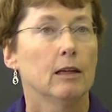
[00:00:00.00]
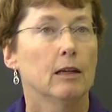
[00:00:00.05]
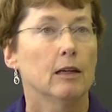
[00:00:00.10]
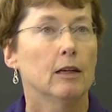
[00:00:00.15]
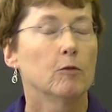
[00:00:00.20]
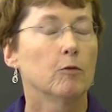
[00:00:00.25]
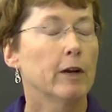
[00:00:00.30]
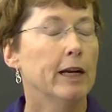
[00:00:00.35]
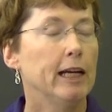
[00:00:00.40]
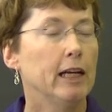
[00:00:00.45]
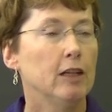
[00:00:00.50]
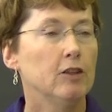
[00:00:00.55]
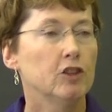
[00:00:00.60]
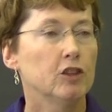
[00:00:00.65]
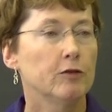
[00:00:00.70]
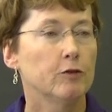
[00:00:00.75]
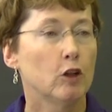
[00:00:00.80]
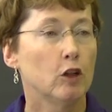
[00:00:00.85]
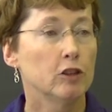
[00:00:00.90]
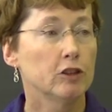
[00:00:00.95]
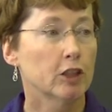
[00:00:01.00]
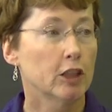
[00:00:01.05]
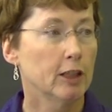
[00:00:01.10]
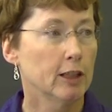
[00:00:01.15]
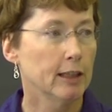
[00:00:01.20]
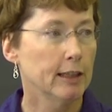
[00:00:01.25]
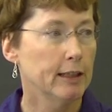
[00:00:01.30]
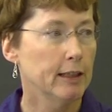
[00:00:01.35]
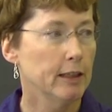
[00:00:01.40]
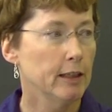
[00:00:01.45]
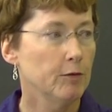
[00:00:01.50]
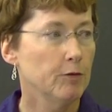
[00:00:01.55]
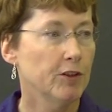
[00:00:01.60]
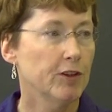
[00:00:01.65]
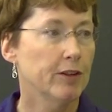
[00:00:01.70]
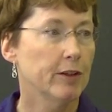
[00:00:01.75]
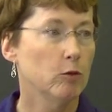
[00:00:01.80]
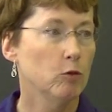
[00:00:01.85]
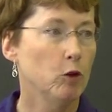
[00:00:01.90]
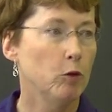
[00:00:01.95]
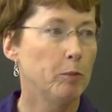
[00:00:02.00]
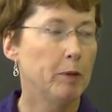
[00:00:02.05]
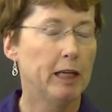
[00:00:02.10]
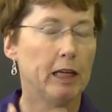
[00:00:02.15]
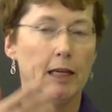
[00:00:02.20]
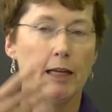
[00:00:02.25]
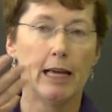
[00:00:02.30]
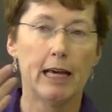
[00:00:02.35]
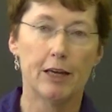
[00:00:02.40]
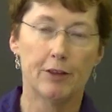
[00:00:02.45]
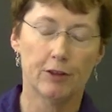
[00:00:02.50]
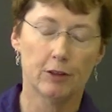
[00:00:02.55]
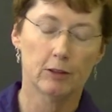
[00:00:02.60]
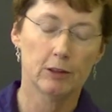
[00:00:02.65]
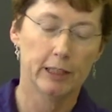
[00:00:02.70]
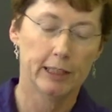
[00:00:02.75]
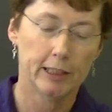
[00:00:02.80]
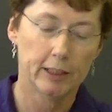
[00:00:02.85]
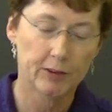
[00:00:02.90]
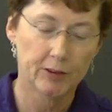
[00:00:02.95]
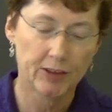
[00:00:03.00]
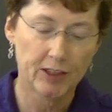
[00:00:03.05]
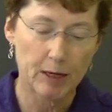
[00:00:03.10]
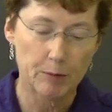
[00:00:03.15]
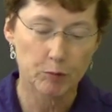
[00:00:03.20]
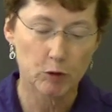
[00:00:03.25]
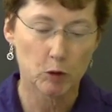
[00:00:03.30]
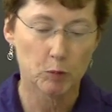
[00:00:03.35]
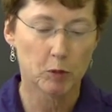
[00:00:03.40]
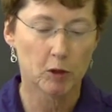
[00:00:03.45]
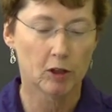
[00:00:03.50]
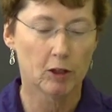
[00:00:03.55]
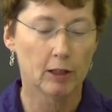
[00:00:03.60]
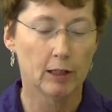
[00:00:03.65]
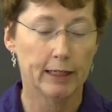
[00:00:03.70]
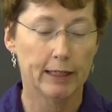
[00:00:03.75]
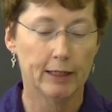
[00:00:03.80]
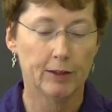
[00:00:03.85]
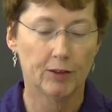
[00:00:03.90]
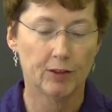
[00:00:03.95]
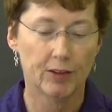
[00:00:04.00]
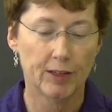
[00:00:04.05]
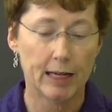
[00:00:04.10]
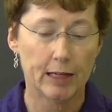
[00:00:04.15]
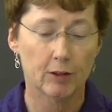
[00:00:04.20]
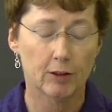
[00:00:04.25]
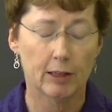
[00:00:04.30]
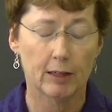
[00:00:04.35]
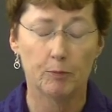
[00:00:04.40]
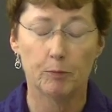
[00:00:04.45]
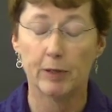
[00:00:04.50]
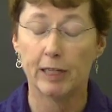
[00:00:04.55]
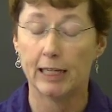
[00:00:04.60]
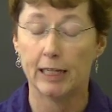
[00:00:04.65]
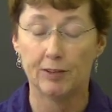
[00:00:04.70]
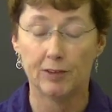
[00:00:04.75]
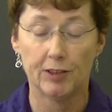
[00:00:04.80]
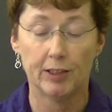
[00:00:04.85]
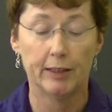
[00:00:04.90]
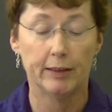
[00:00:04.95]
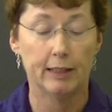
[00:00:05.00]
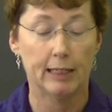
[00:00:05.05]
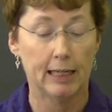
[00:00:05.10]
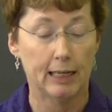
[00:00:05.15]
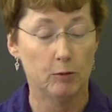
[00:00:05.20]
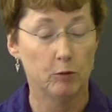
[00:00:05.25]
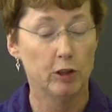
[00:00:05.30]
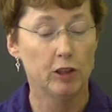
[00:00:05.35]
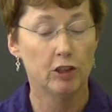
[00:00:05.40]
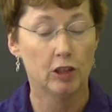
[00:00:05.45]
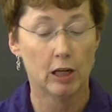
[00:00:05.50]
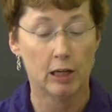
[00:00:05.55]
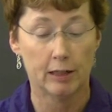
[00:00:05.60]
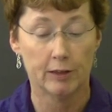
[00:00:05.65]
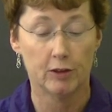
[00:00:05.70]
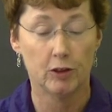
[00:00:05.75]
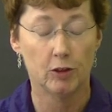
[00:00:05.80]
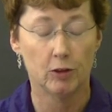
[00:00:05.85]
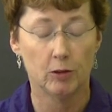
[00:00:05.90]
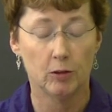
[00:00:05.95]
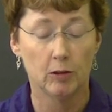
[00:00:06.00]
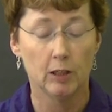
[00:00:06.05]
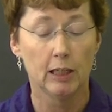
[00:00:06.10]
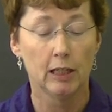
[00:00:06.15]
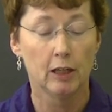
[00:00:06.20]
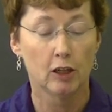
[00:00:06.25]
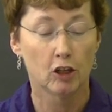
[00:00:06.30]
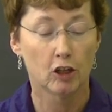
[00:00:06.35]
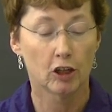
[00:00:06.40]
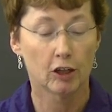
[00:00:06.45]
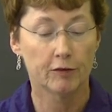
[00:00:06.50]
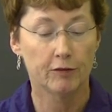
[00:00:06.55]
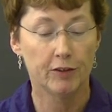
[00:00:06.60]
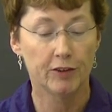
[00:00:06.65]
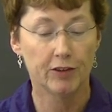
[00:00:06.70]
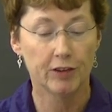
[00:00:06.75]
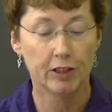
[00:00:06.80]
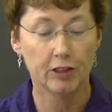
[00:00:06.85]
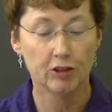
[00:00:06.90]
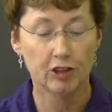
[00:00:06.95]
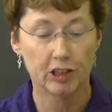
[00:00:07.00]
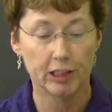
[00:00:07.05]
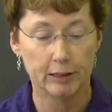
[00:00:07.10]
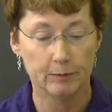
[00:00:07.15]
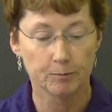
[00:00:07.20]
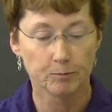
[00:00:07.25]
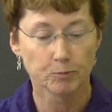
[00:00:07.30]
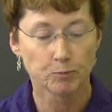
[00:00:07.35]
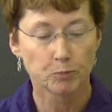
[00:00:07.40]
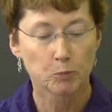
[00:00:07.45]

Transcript: a range of alternatives that would be ethically acceptable, etc. But I said that I would talk to her physician.